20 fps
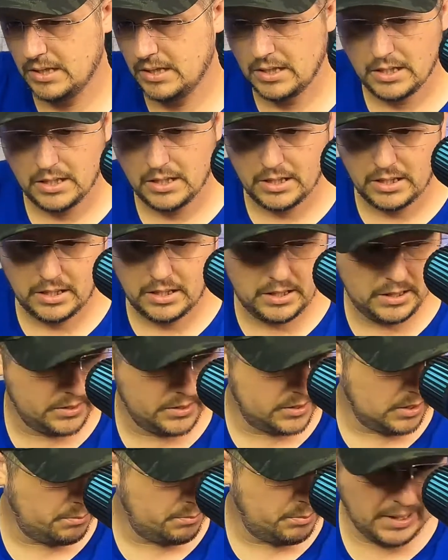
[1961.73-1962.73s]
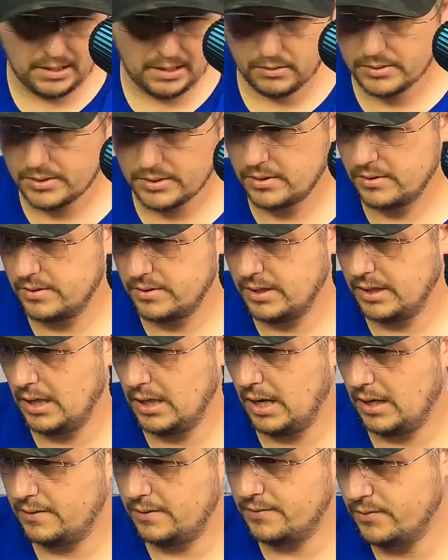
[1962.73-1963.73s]
is about the
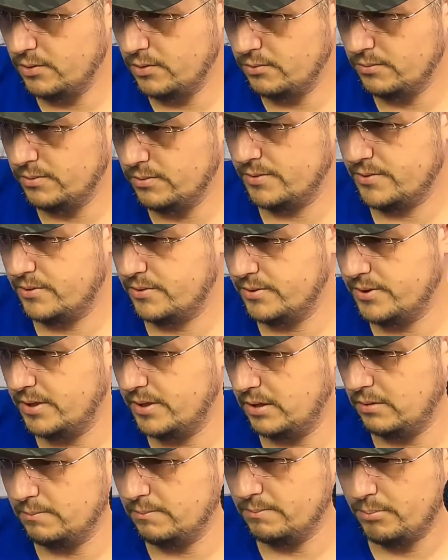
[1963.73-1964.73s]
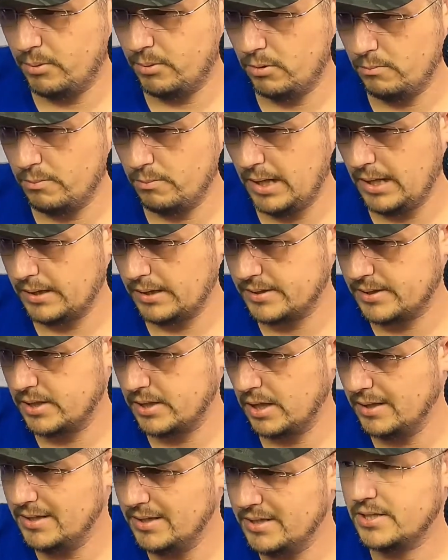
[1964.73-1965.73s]
iPhone 13 Pro Max.
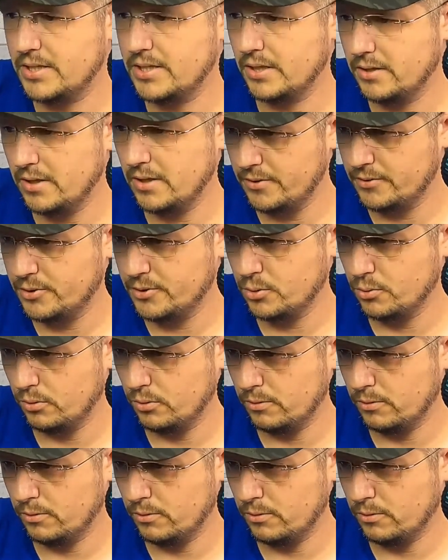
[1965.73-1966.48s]
This is another tool